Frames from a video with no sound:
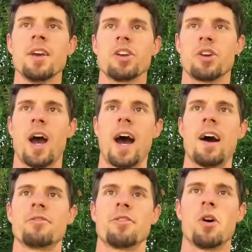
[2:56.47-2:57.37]
You
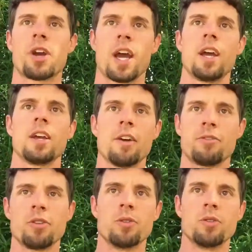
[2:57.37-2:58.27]
have, okay, if
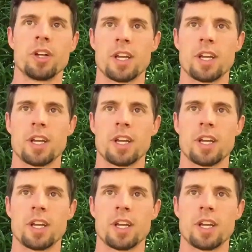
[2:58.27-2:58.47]
you